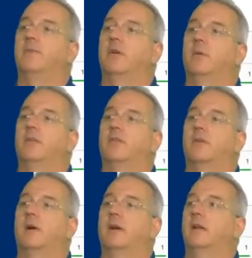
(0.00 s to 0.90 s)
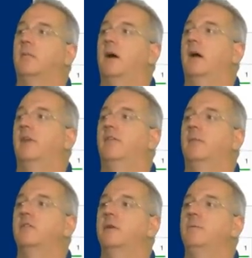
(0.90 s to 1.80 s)
So I was correct in my
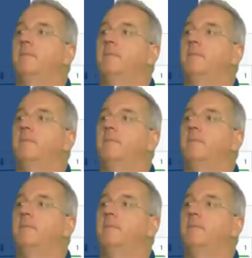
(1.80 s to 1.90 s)
assumption.